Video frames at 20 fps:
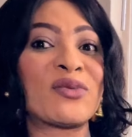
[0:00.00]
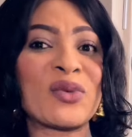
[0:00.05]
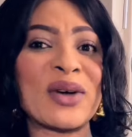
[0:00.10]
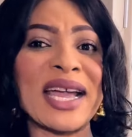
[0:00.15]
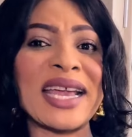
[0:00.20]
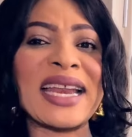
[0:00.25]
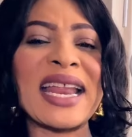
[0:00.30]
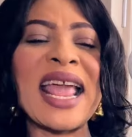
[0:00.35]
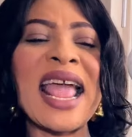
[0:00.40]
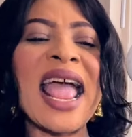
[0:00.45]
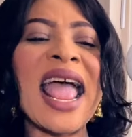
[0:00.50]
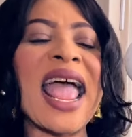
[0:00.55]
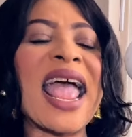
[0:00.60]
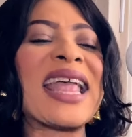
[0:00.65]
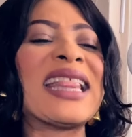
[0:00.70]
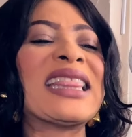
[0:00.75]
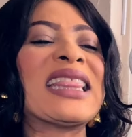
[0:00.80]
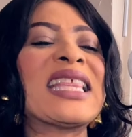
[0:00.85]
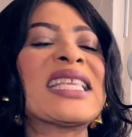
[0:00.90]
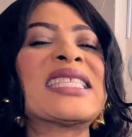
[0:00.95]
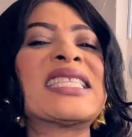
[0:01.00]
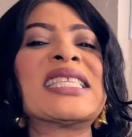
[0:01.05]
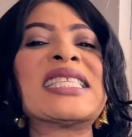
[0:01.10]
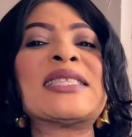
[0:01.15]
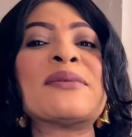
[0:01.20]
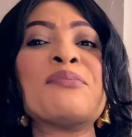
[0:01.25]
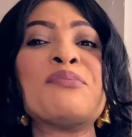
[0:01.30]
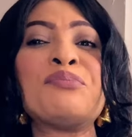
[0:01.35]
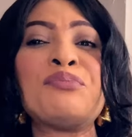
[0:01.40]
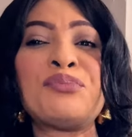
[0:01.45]
wine. And this
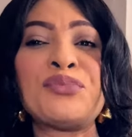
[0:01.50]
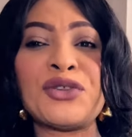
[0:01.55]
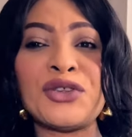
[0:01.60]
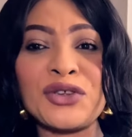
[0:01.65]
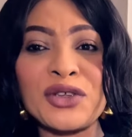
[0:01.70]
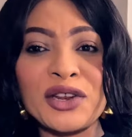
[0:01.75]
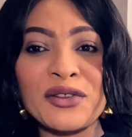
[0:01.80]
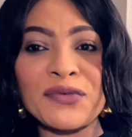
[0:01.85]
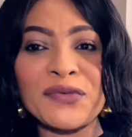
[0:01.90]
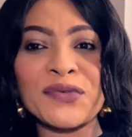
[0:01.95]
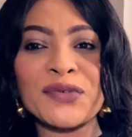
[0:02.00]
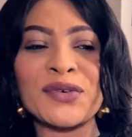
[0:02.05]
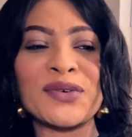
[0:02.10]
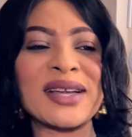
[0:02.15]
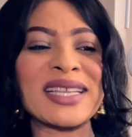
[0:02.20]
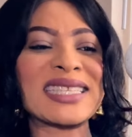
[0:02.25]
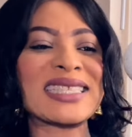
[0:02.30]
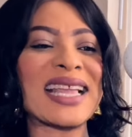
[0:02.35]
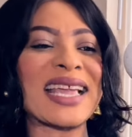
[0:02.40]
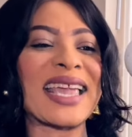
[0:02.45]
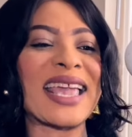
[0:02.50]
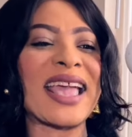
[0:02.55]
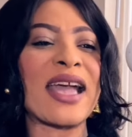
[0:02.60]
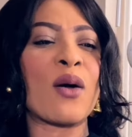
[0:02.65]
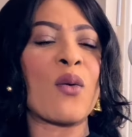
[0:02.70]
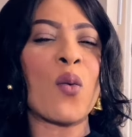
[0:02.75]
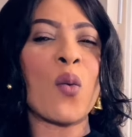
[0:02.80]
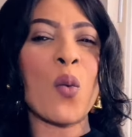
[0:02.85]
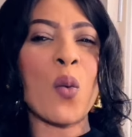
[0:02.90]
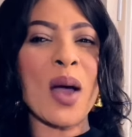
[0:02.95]
is beautiful. It's like a
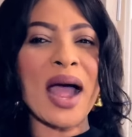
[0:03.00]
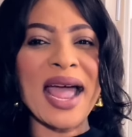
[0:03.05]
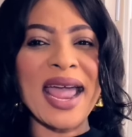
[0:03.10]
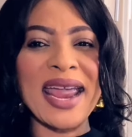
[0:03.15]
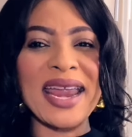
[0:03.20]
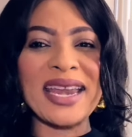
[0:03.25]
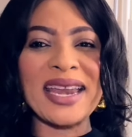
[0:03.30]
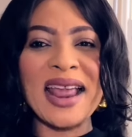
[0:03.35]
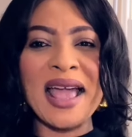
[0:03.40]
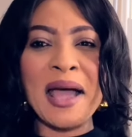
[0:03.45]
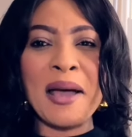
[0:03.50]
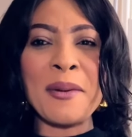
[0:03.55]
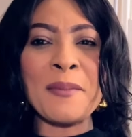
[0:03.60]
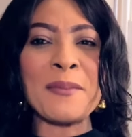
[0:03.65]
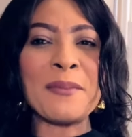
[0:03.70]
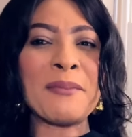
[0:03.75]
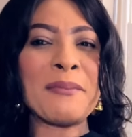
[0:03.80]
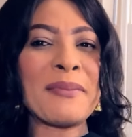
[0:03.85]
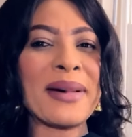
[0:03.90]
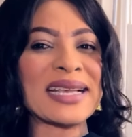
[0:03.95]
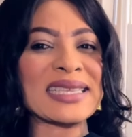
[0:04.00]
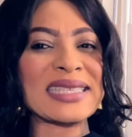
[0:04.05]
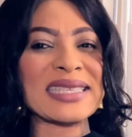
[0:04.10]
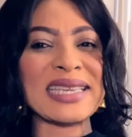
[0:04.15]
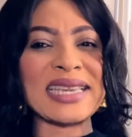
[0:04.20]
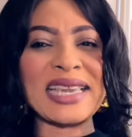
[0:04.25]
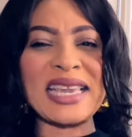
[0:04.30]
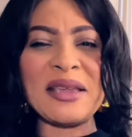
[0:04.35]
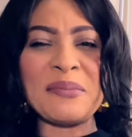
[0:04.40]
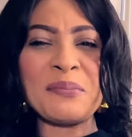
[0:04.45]
wine
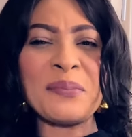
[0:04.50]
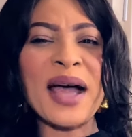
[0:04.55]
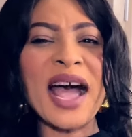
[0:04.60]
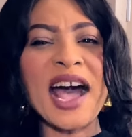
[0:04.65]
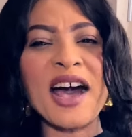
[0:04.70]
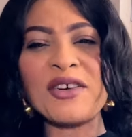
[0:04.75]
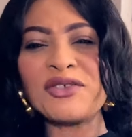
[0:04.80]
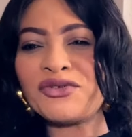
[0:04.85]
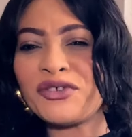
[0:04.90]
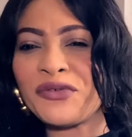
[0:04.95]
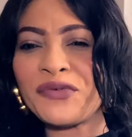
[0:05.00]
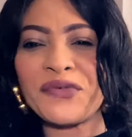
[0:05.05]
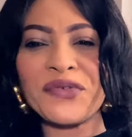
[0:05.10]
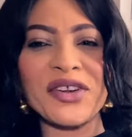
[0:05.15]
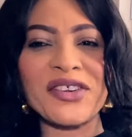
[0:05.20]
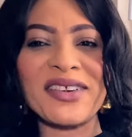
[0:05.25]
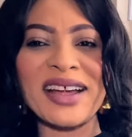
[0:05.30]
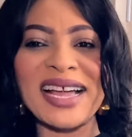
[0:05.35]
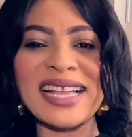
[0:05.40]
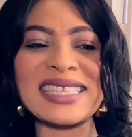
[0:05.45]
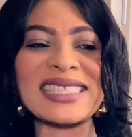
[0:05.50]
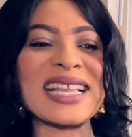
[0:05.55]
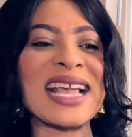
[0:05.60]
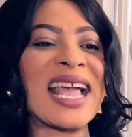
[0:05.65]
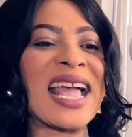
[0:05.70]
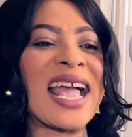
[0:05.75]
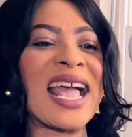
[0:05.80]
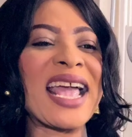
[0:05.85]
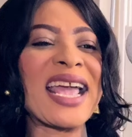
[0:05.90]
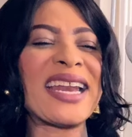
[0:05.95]
musky powdery fragrance.
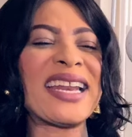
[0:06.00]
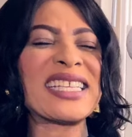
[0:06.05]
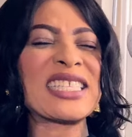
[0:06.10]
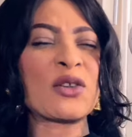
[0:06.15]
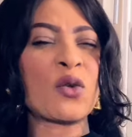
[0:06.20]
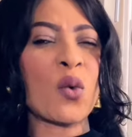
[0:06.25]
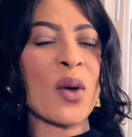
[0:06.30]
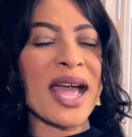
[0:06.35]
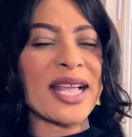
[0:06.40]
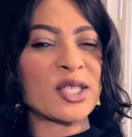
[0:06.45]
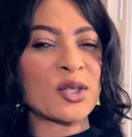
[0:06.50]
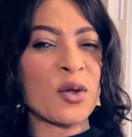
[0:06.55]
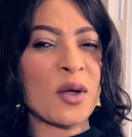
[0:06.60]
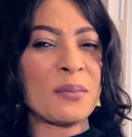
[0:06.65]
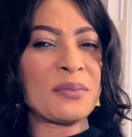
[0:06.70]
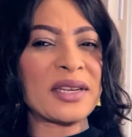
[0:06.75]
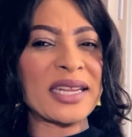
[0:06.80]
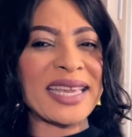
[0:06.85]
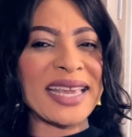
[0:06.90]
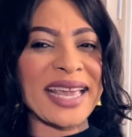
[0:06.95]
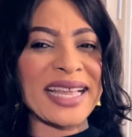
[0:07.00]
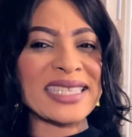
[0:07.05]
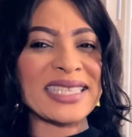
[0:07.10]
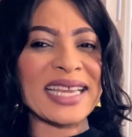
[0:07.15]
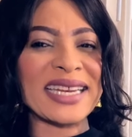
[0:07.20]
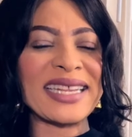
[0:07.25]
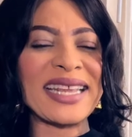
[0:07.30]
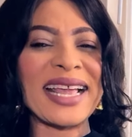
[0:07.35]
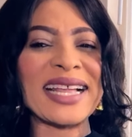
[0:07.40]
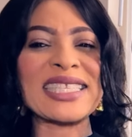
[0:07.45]
It is quite
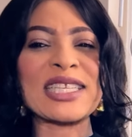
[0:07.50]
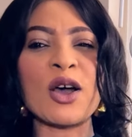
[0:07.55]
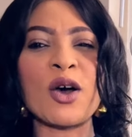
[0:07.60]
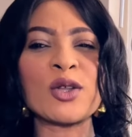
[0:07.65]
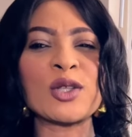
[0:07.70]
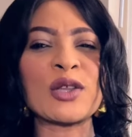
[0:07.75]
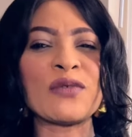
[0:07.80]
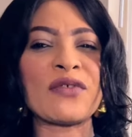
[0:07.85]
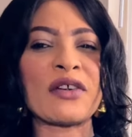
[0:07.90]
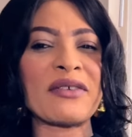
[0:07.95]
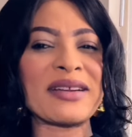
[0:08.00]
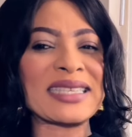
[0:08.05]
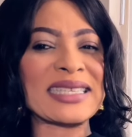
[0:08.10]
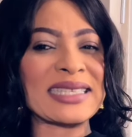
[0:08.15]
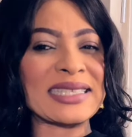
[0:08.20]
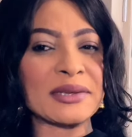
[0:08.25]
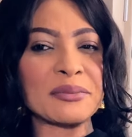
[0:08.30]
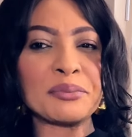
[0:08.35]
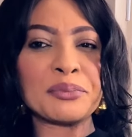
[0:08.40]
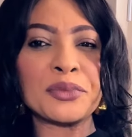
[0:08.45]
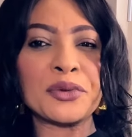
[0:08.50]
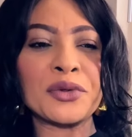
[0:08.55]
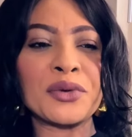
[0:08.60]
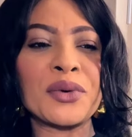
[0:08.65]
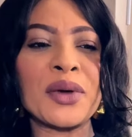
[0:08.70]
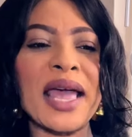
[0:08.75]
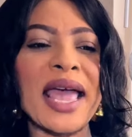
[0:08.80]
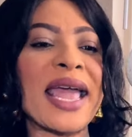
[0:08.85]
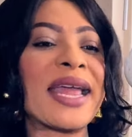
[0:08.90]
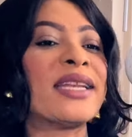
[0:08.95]
complicated, yet also very
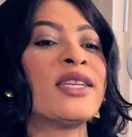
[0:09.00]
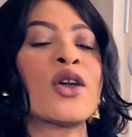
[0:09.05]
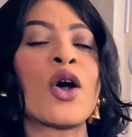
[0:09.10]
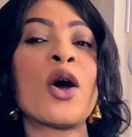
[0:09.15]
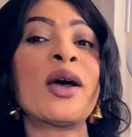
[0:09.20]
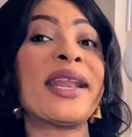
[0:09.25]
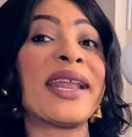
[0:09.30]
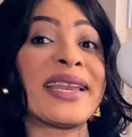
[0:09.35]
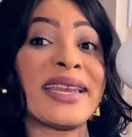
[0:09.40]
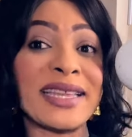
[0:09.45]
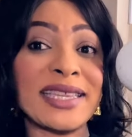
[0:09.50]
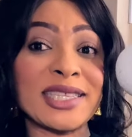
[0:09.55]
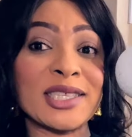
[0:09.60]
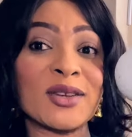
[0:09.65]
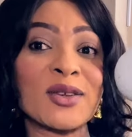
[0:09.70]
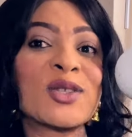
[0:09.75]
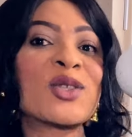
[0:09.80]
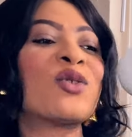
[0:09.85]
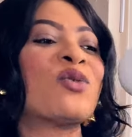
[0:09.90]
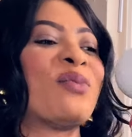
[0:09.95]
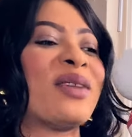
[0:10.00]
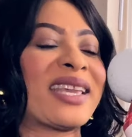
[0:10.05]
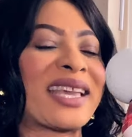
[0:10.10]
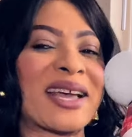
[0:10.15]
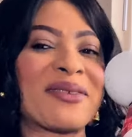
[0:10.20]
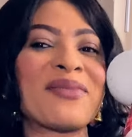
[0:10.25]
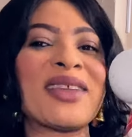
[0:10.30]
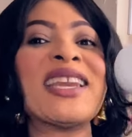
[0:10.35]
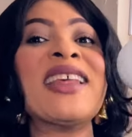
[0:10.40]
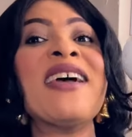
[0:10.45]
simple, and all the details will be
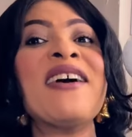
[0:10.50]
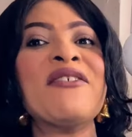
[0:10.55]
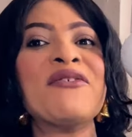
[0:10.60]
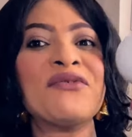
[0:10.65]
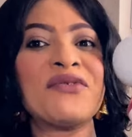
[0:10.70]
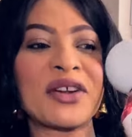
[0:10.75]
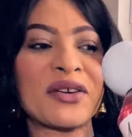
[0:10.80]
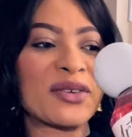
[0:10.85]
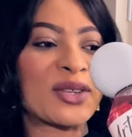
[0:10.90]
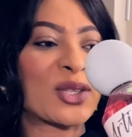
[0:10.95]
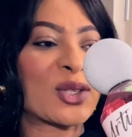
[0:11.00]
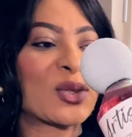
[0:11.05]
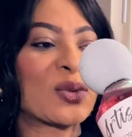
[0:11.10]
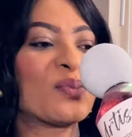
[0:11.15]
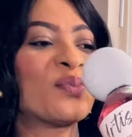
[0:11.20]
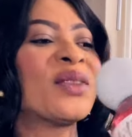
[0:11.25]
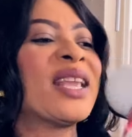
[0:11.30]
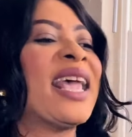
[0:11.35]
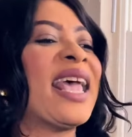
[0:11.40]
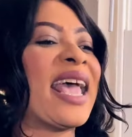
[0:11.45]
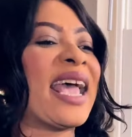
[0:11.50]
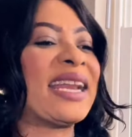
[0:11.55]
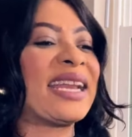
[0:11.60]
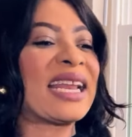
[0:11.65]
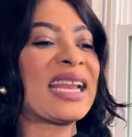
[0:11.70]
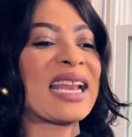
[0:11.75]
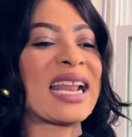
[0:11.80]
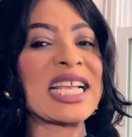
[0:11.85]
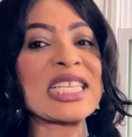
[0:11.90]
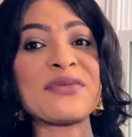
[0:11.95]
coming very soon. And the
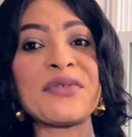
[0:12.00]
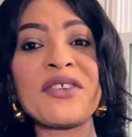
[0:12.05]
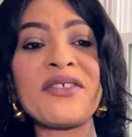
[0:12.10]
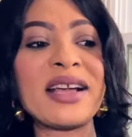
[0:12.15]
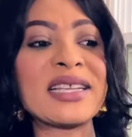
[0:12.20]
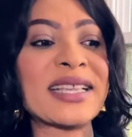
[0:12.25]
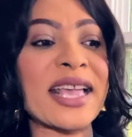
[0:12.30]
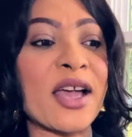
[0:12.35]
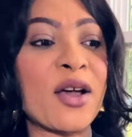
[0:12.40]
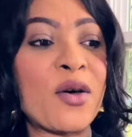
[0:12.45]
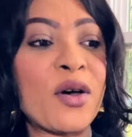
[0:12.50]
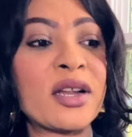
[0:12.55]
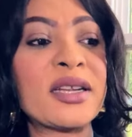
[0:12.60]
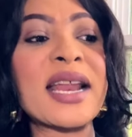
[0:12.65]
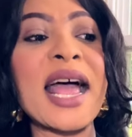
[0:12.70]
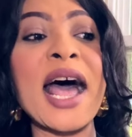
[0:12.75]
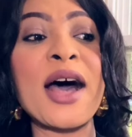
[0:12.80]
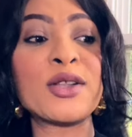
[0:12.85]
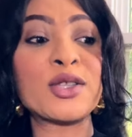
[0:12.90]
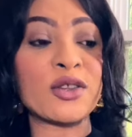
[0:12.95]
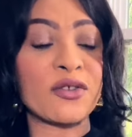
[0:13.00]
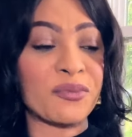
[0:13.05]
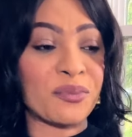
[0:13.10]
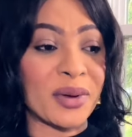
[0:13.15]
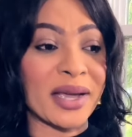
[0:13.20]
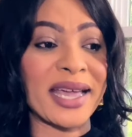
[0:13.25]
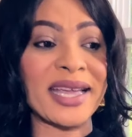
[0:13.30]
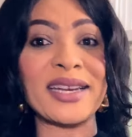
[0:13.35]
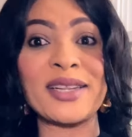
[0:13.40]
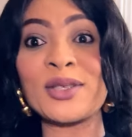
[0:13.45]
last fragrance I got out of
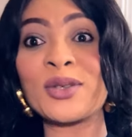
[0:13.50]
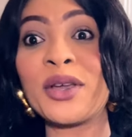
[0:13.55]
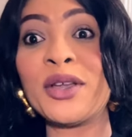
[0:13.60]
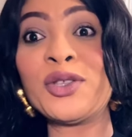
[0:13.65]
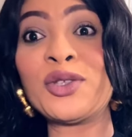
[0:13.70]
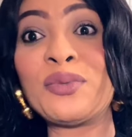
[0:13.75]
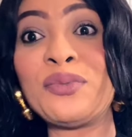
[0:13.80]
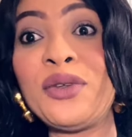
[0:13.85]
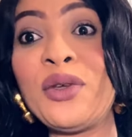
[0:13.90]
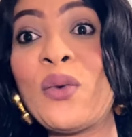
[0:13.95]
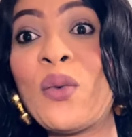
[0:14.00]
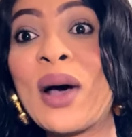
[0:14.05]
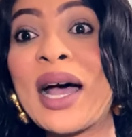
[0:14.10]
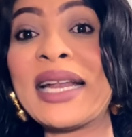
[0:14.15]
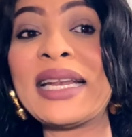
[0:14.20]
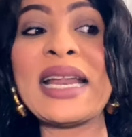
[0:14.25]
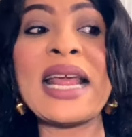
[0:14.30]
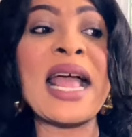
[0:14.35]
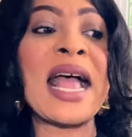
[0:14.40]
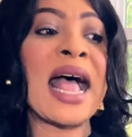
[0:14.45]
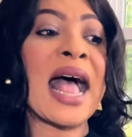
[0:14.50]
pocket is going to be one